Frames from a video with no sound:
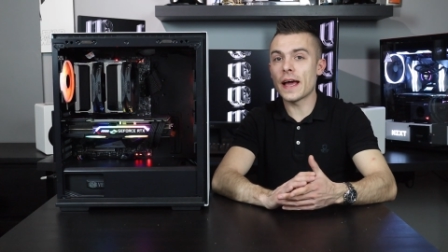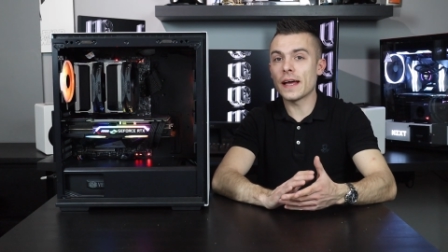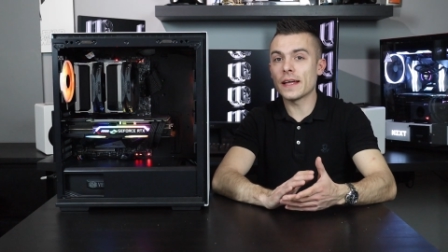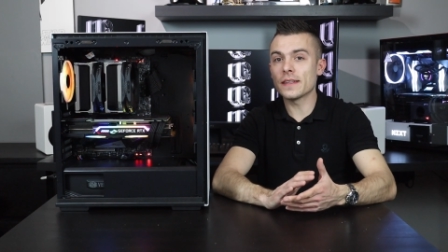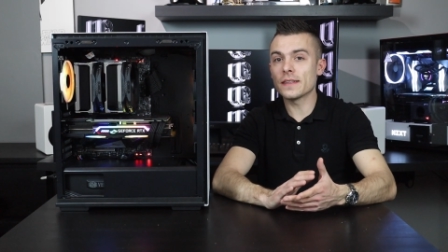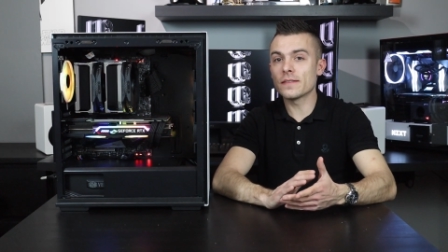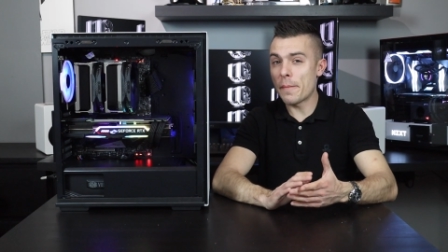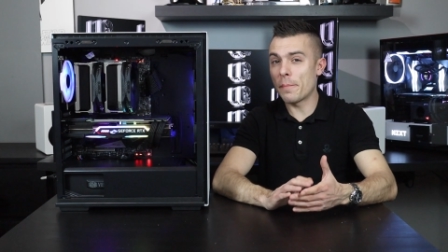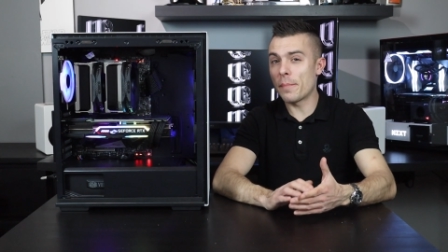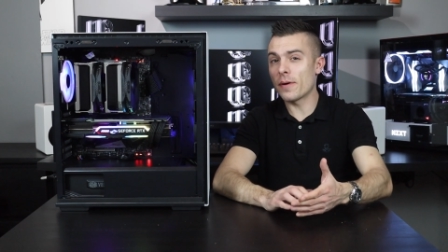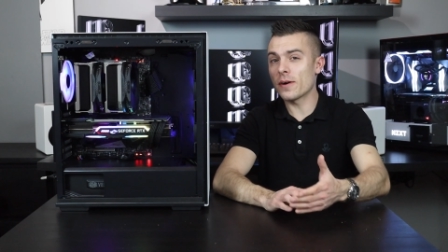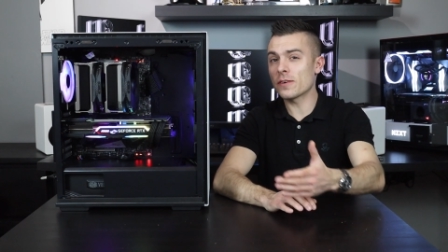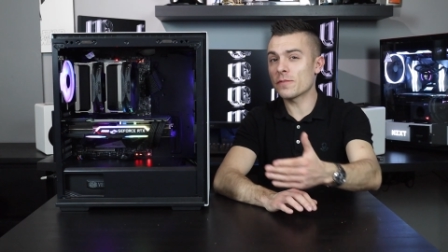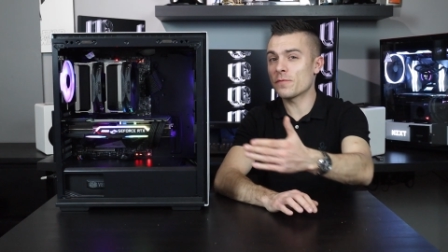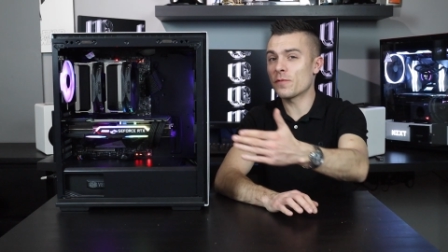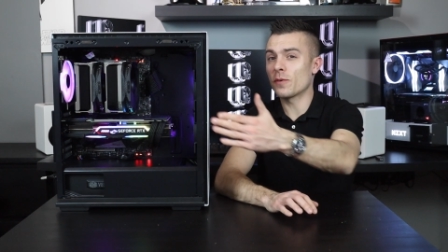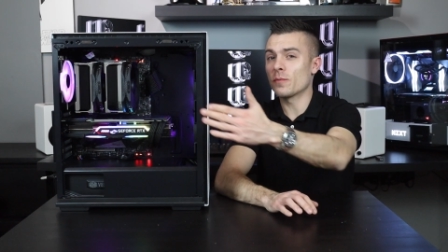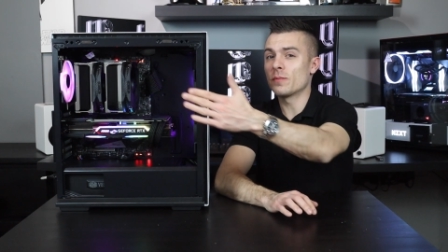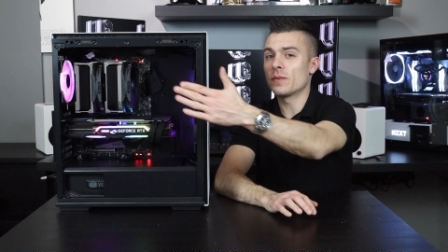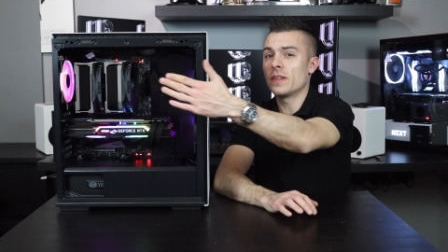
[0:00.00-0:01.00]
and apart
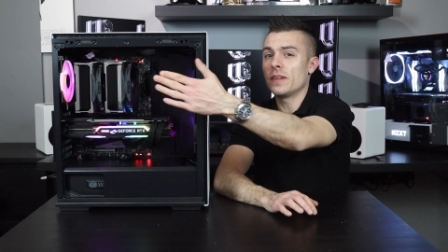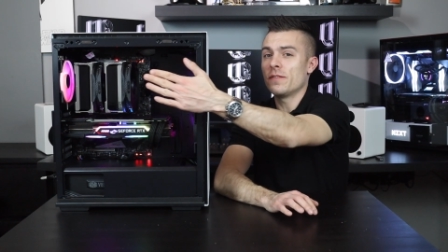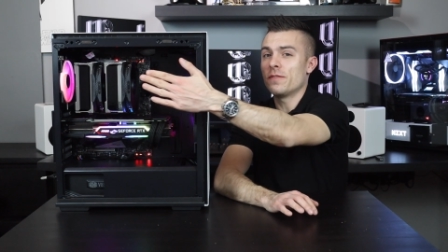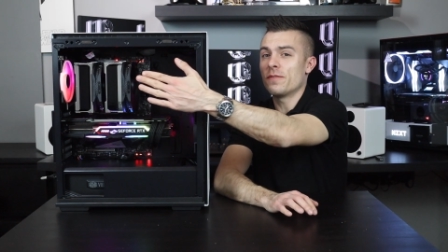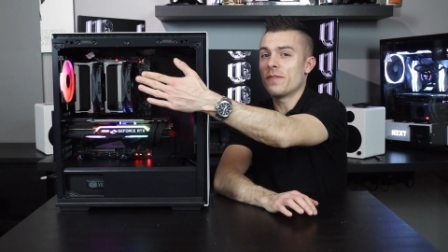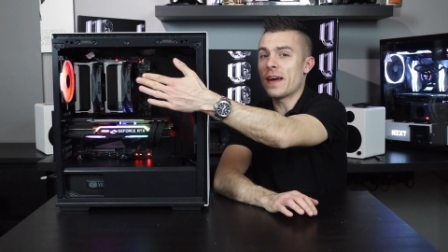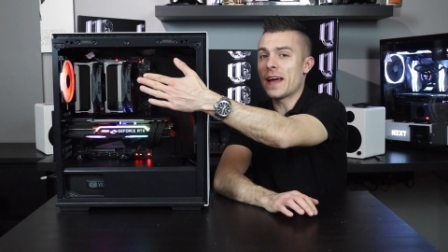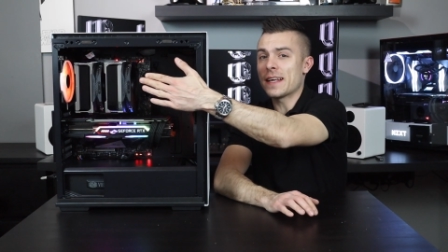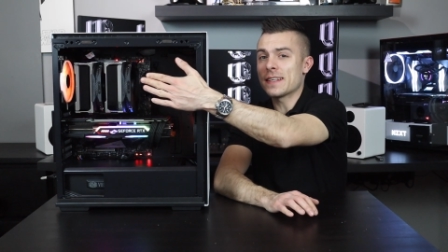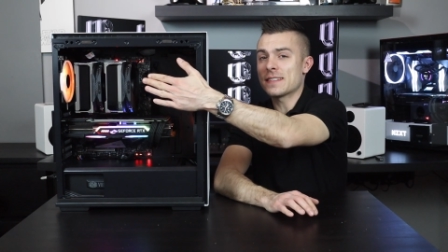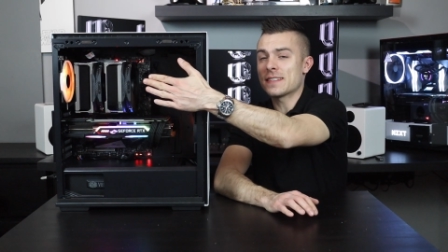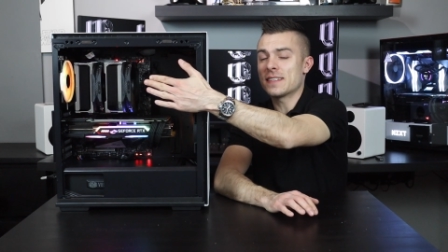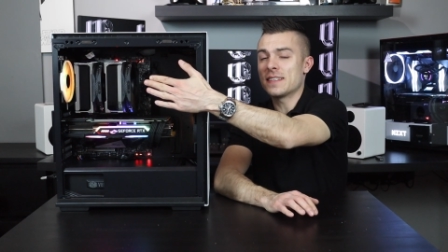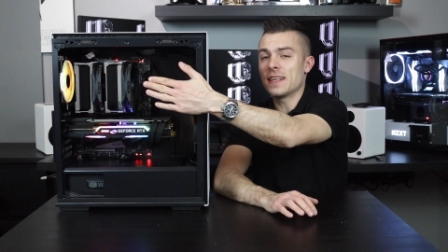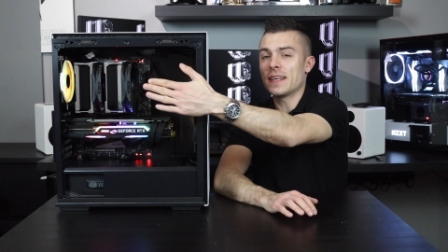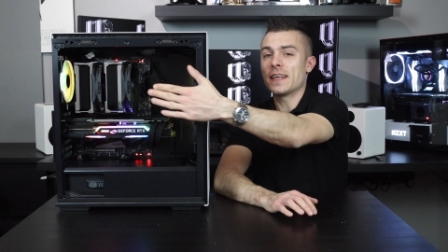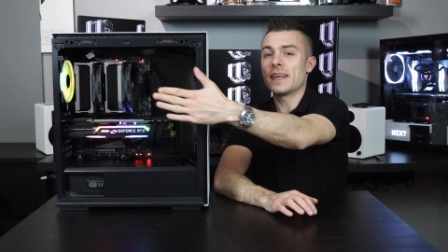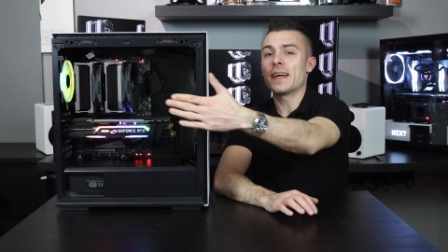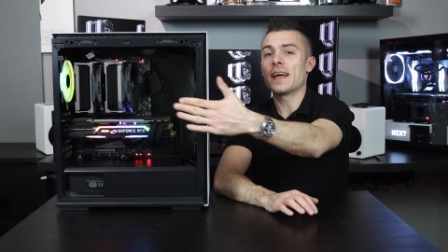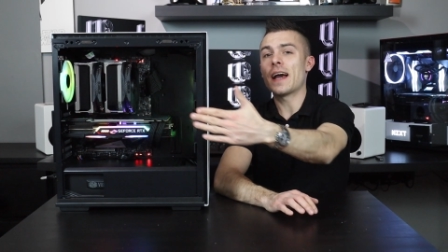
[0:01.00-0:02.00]
from the fans
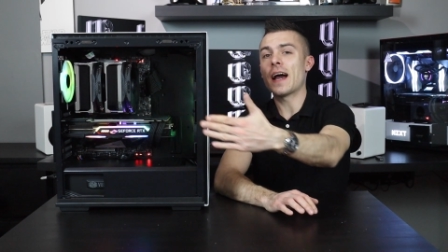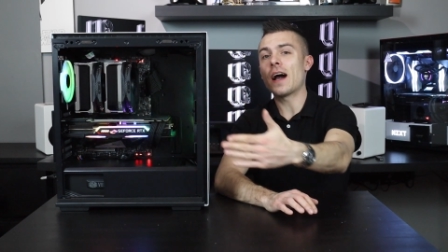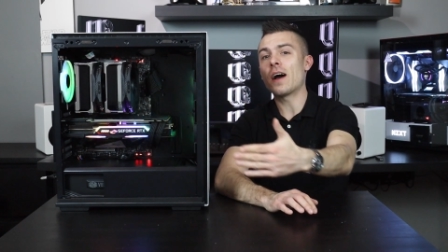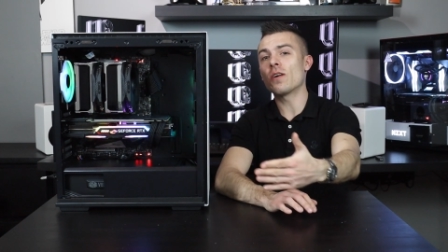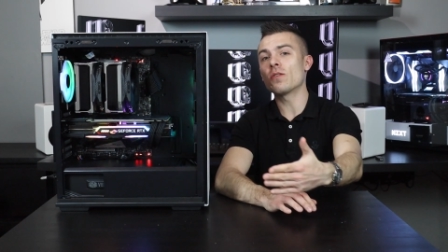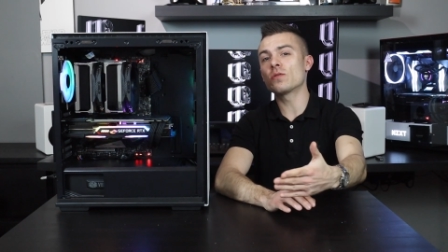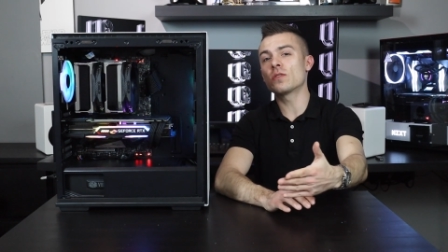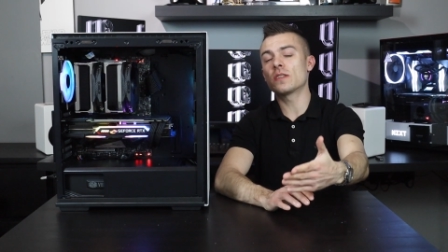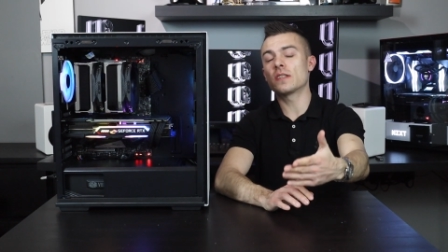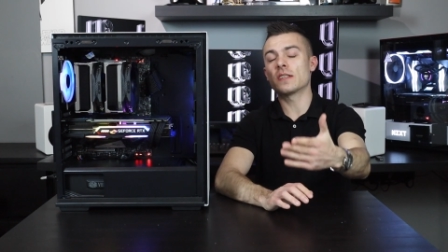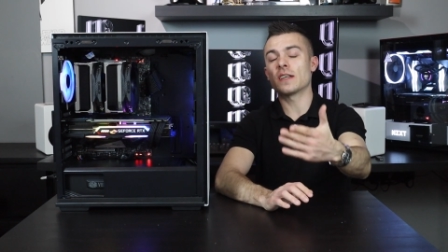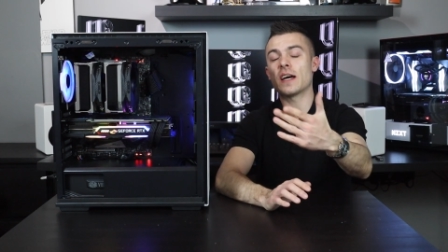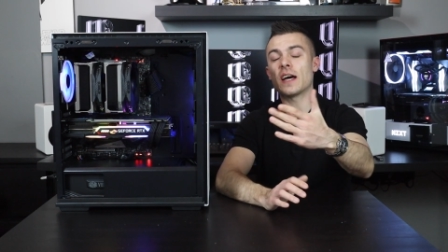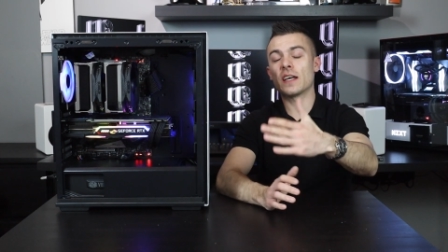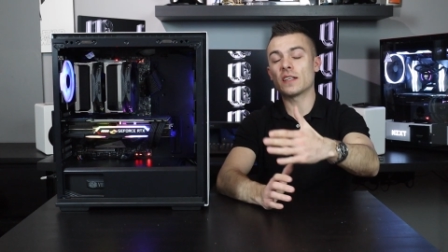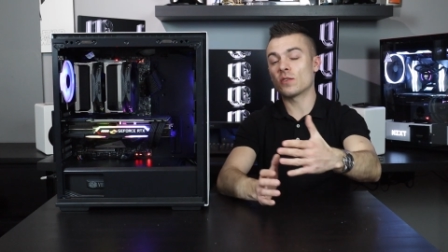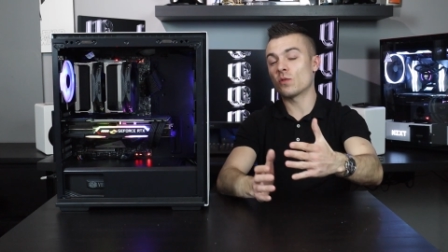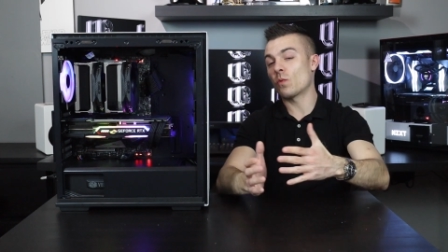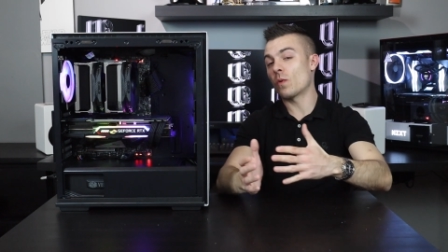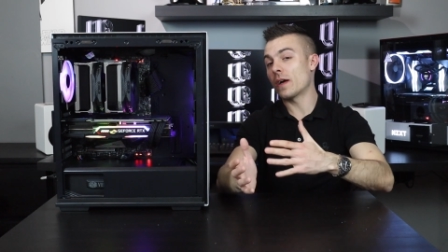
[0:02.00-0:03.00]
sticking out,
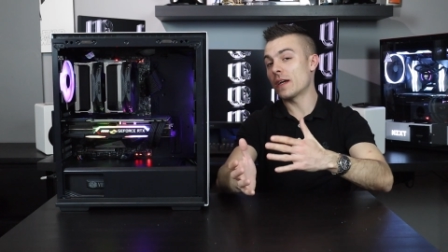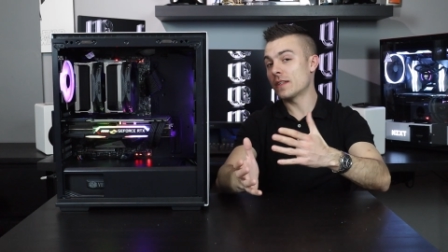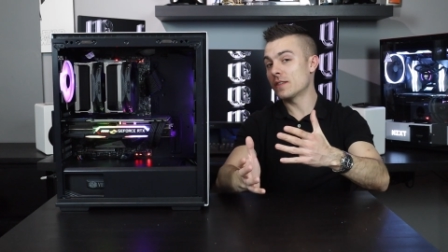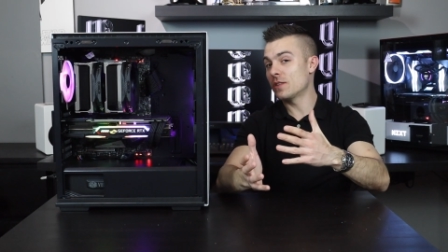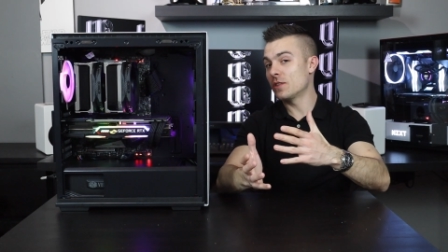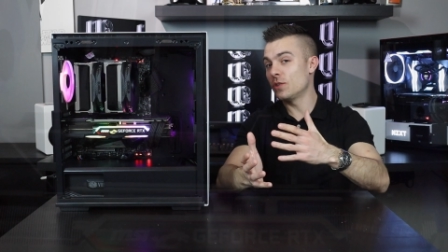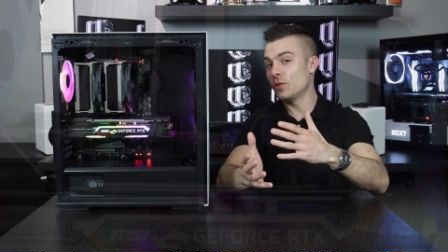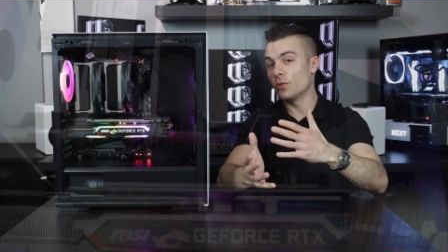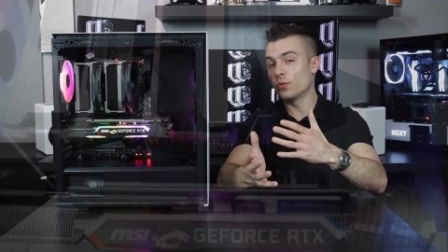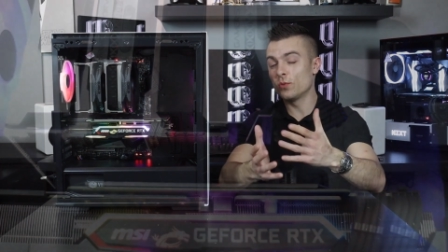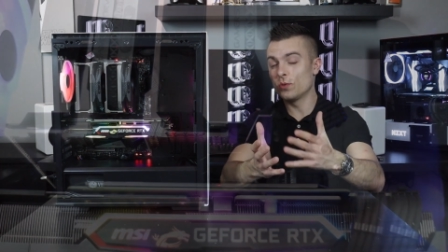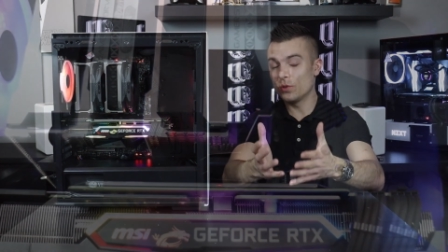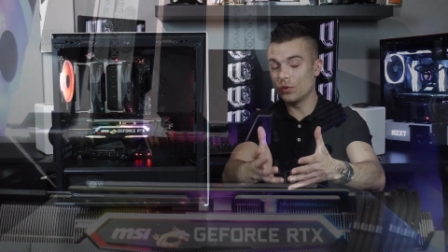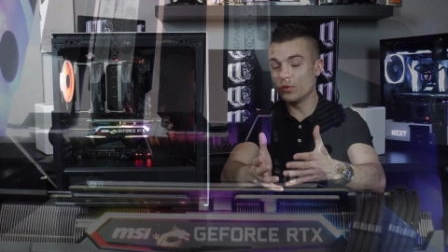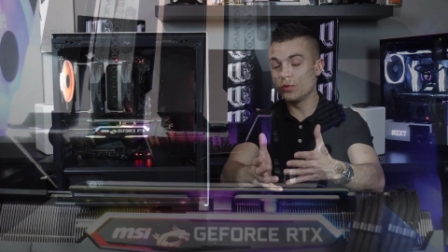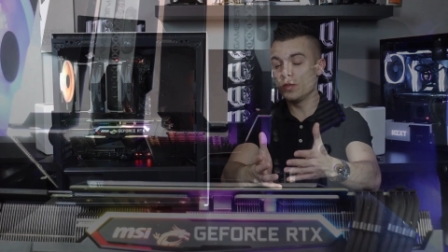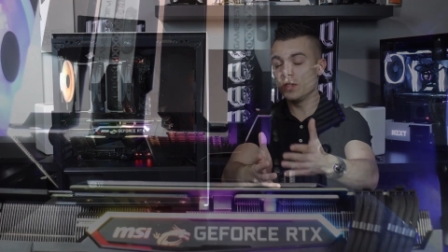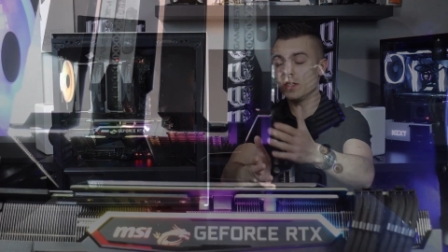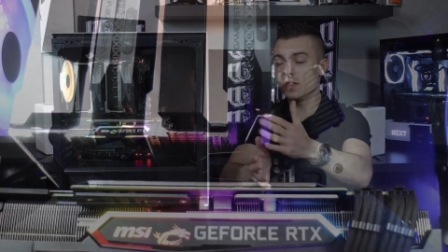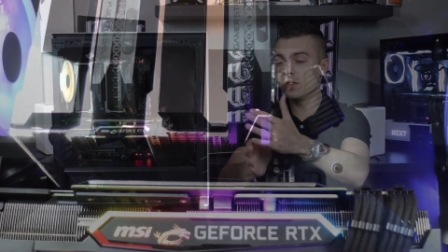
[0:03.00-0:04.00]
otherwise you
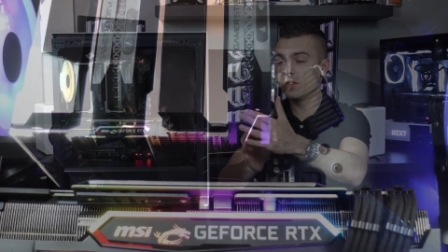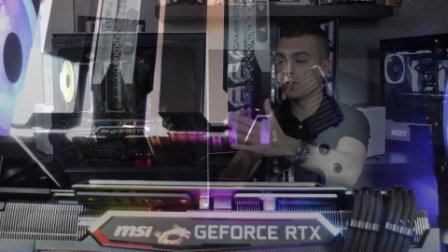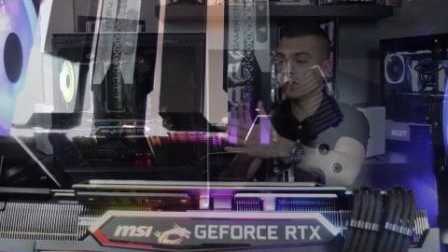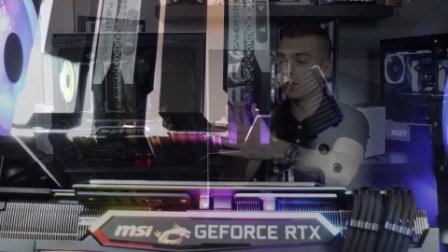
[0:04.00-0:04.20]
do need